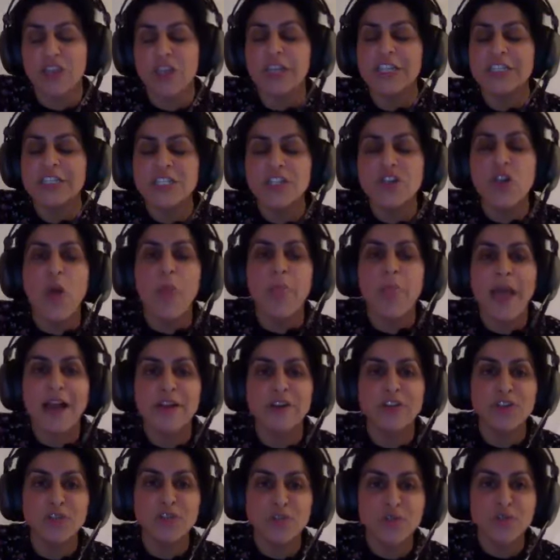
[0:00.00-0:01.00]
it's not that
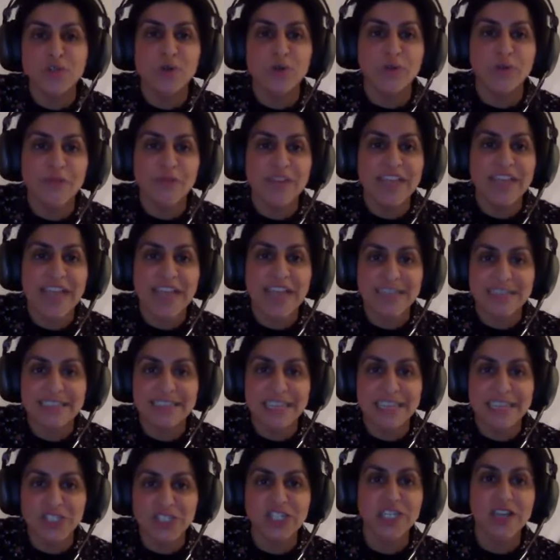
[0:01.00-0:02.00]
unusual for
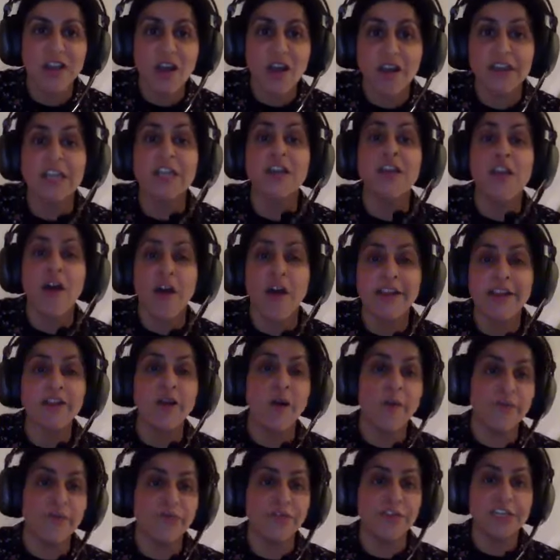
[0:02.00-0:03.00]
candidates to kind of line
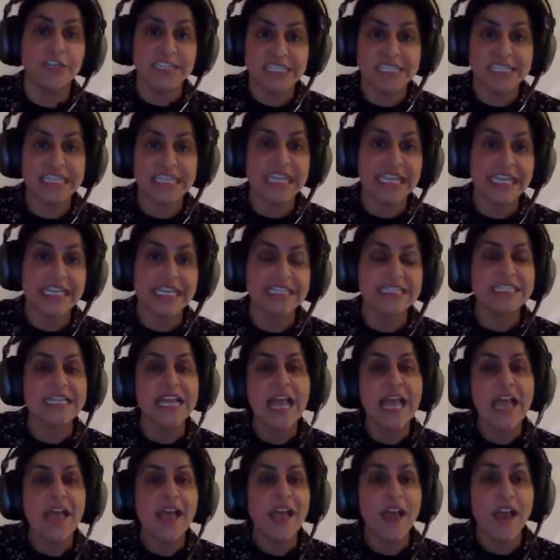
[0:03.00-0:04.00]
up for a seat
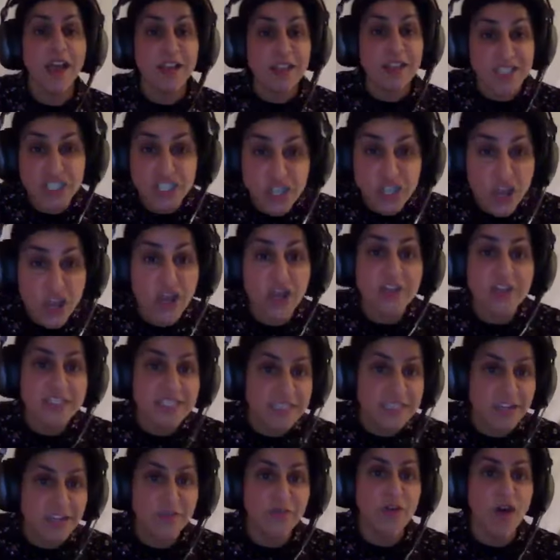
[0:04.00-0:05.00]
years
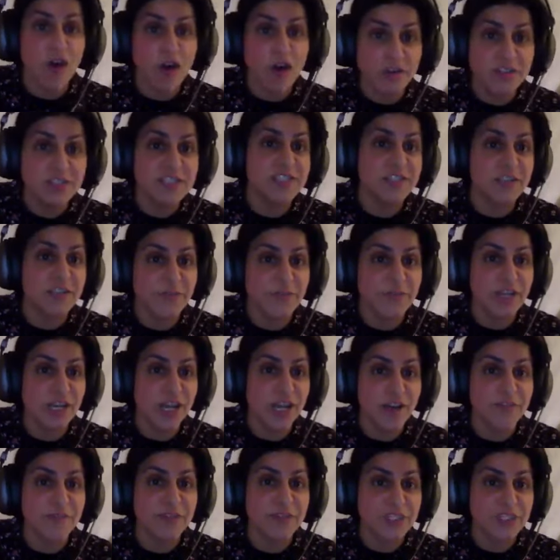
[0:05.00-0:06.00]
in advance of a,
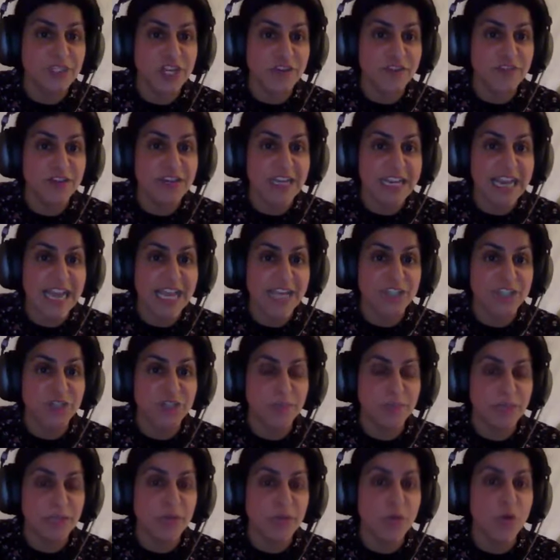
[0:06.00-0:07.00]
of a general election
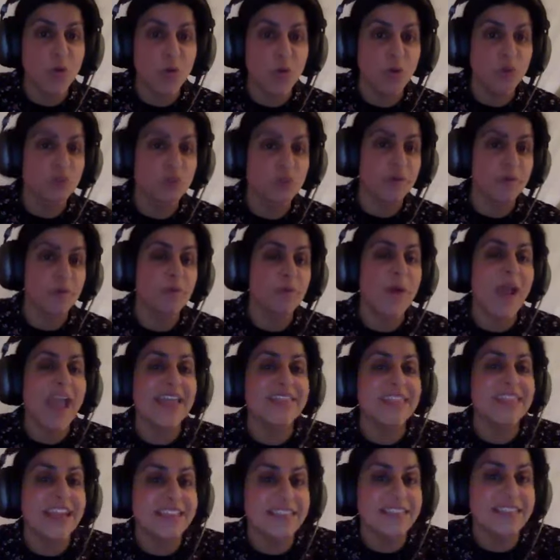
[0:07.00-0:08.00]
being called
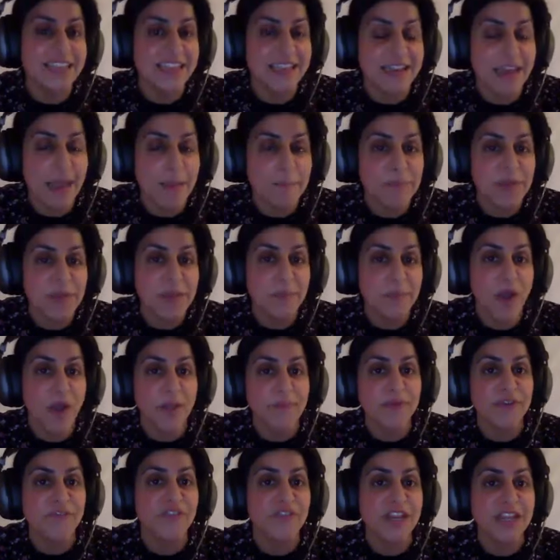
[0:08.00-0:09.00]
where they think an MP
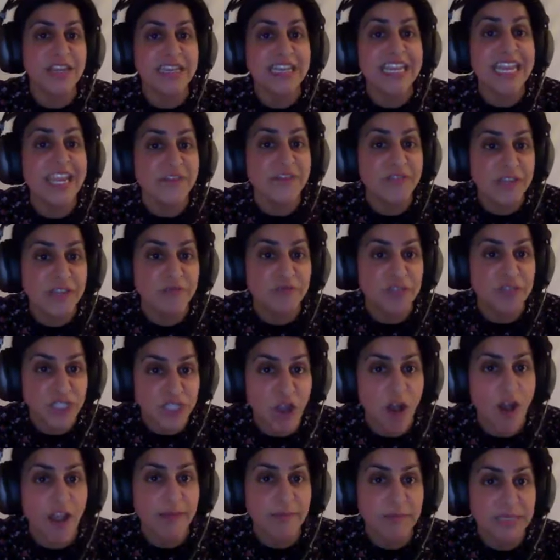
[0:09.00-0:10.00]
might be re nearing
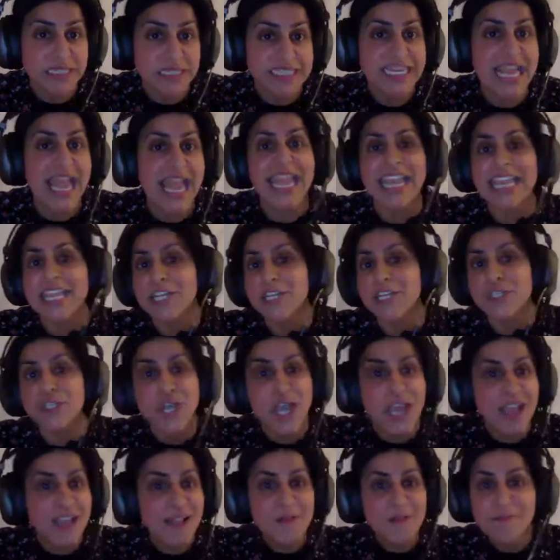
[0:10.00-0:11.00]
retirement age.
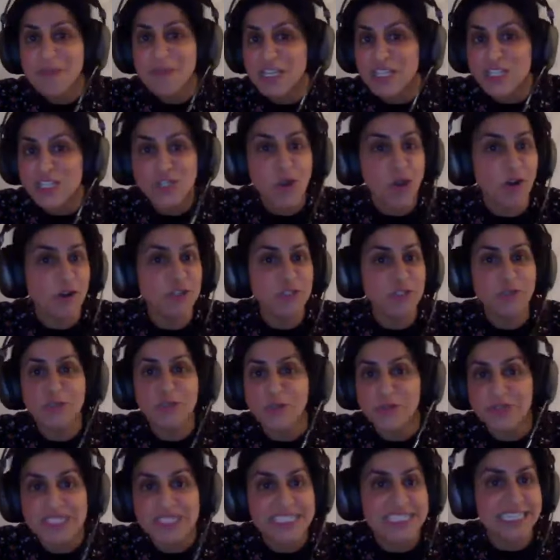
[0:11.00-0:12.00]
It's not
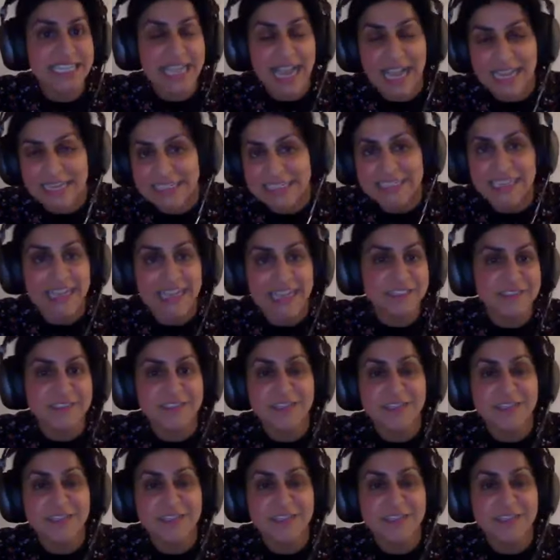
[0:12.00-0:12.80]
unusual to see candidates